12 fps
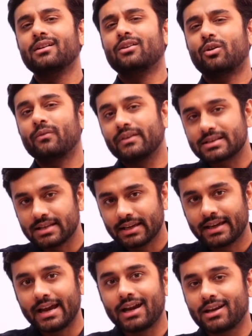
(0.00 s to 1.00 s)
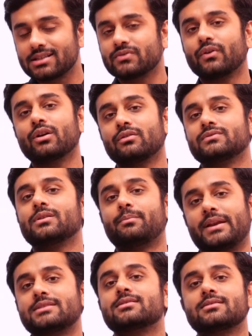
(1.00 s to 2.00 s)
Obviously, gate is one of the
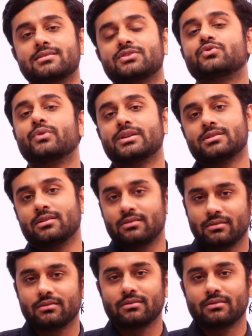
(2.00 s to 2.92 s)
pressure situation.